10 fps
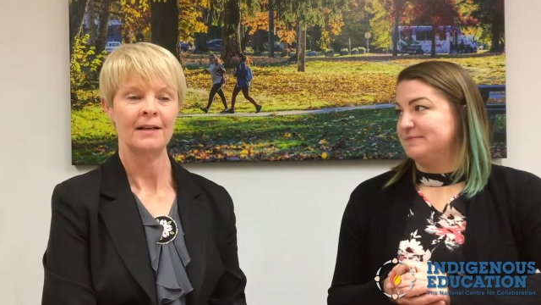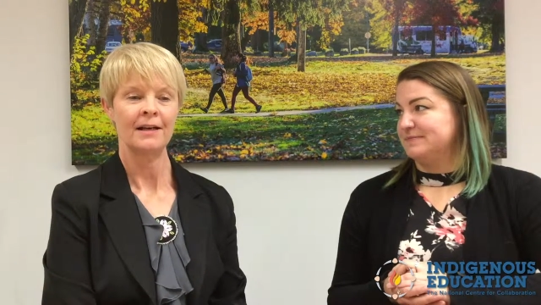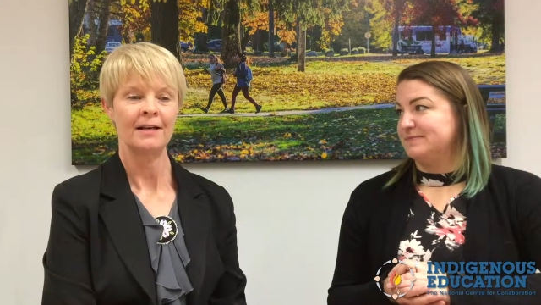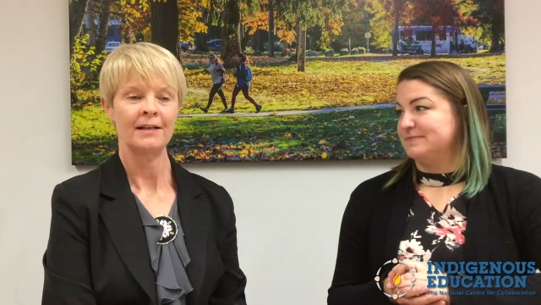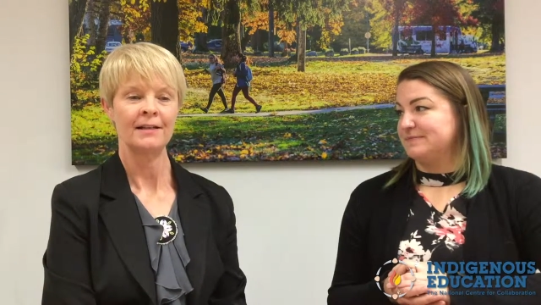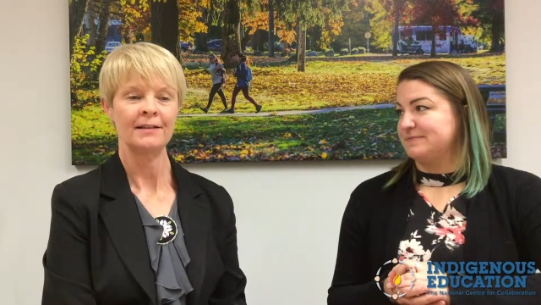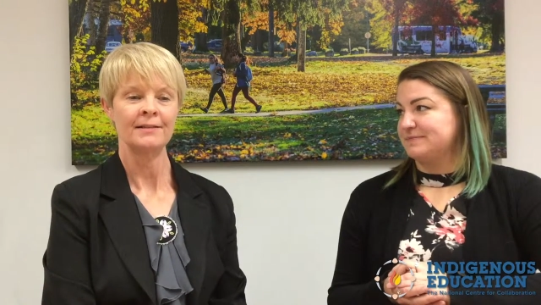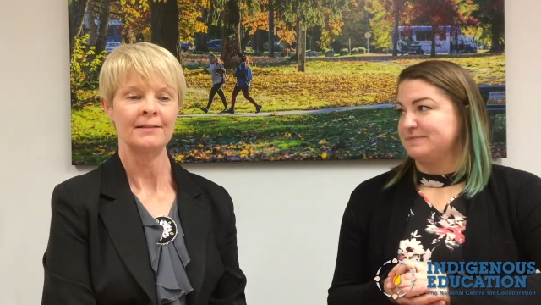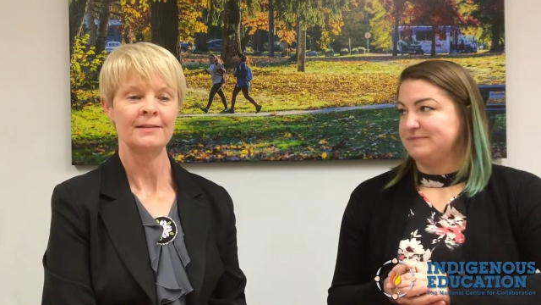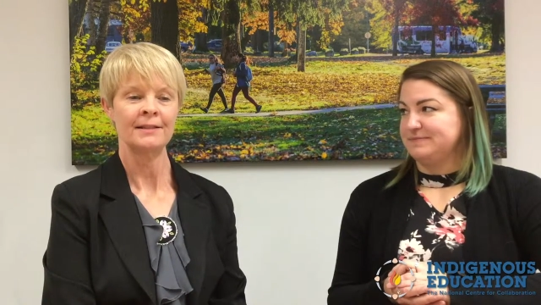
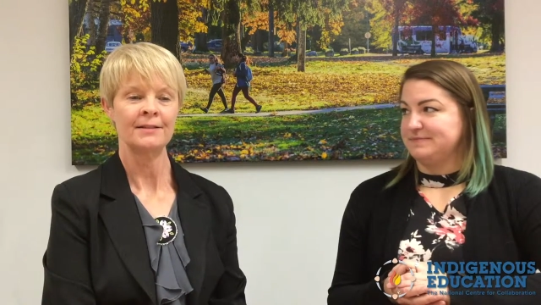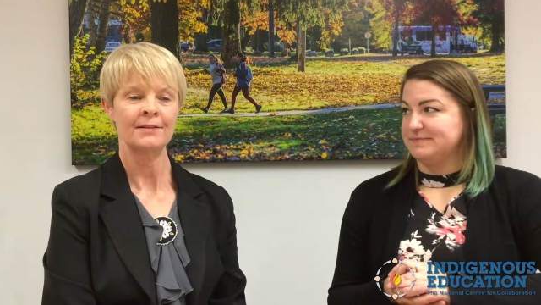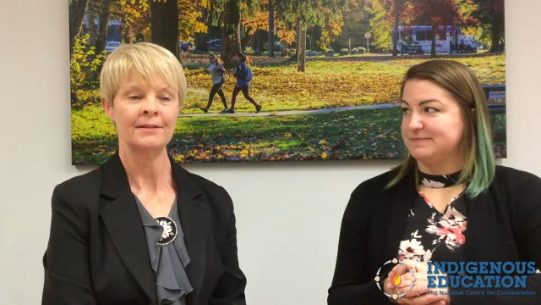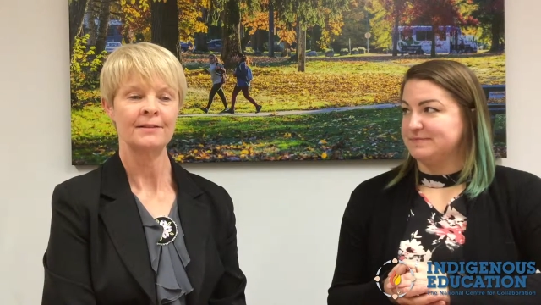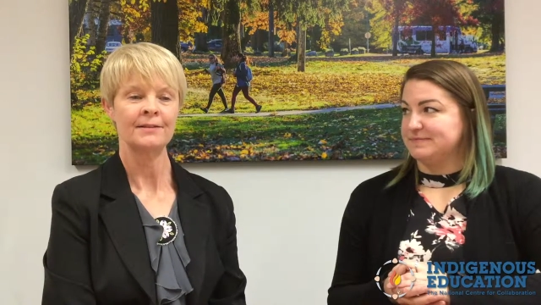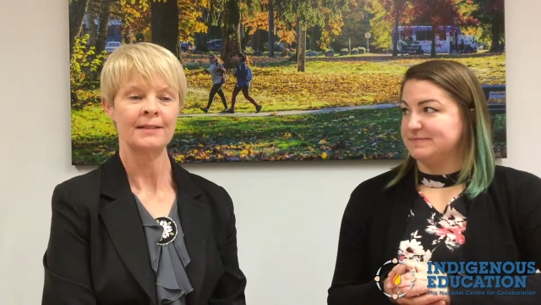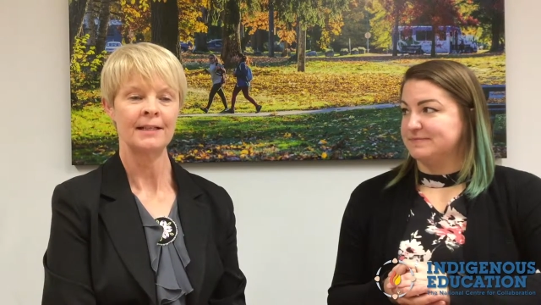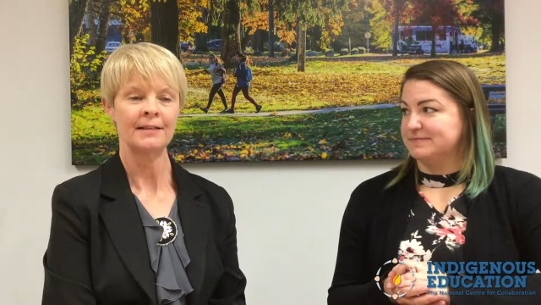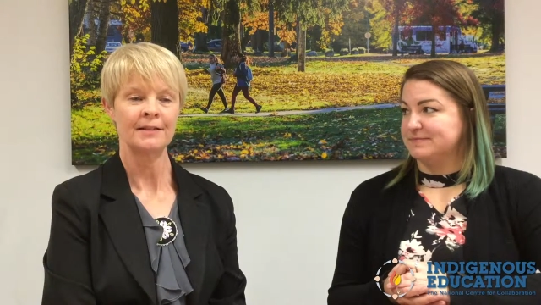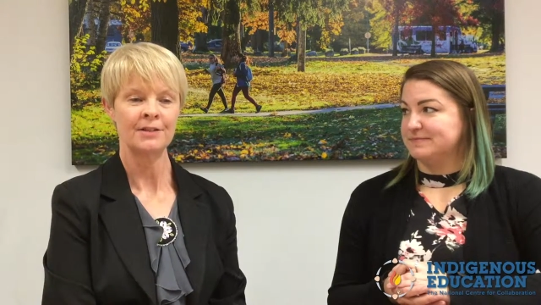Speaker 1: I sit on the
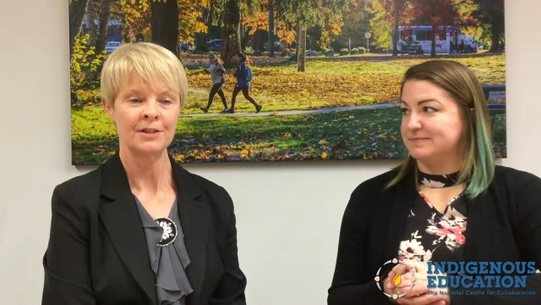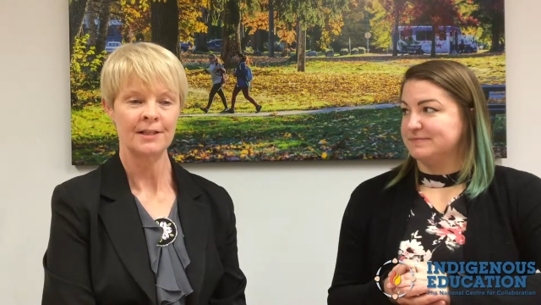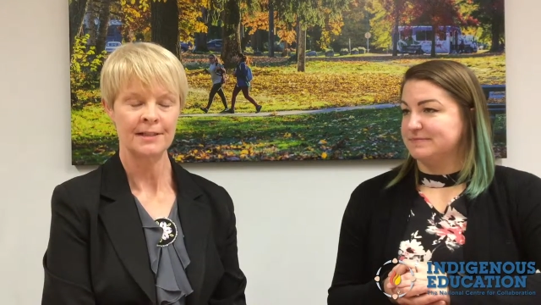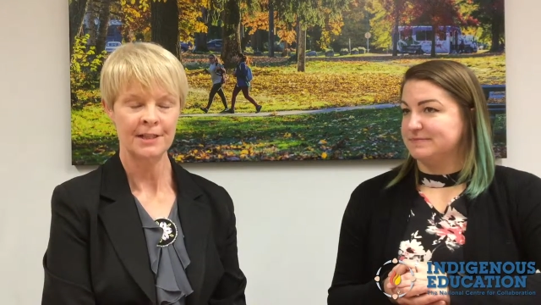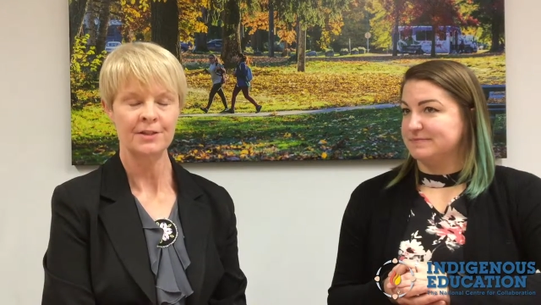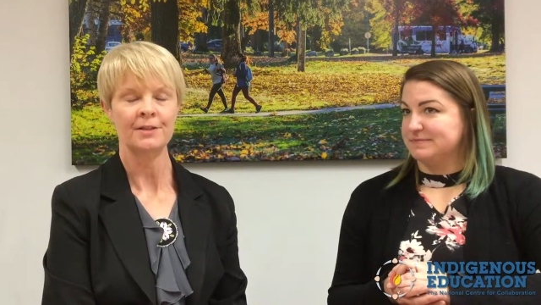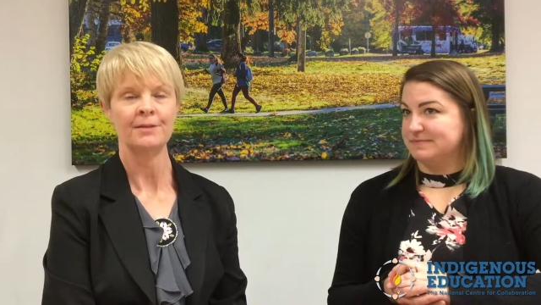Senate Indigenization